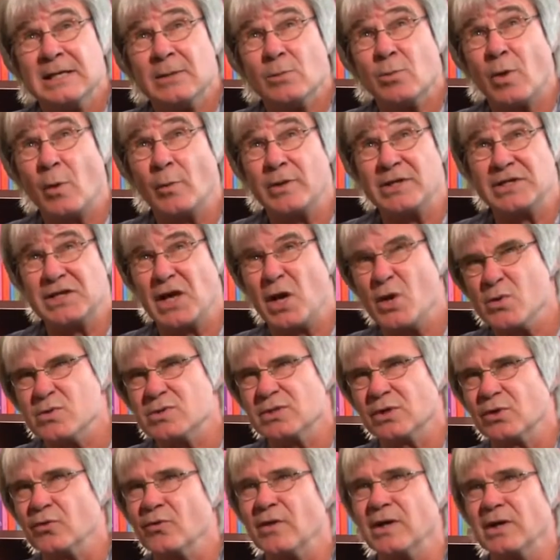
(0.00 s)
What we
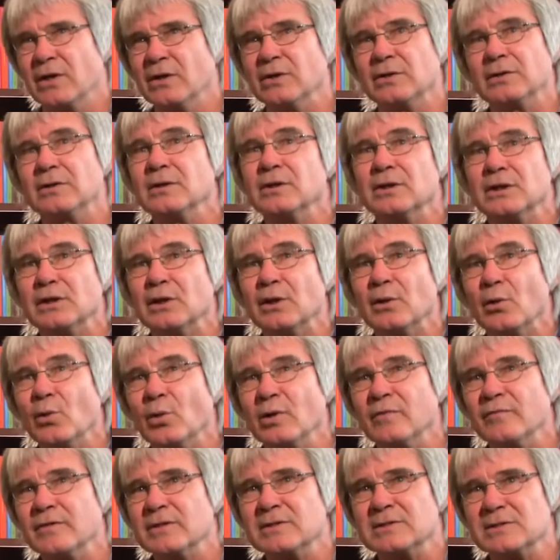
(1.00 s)
don't agree on,
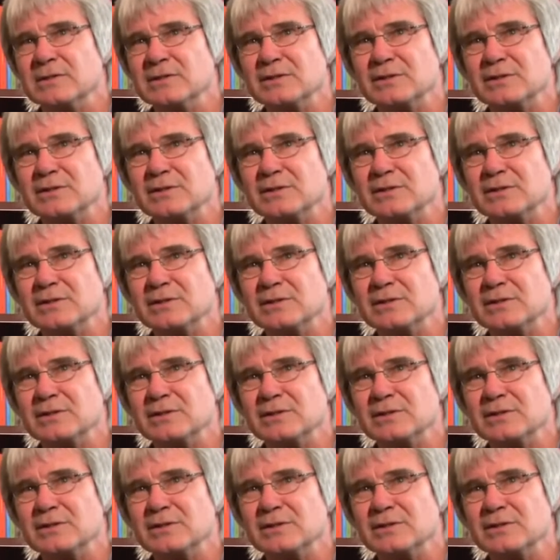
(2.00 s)
all of us,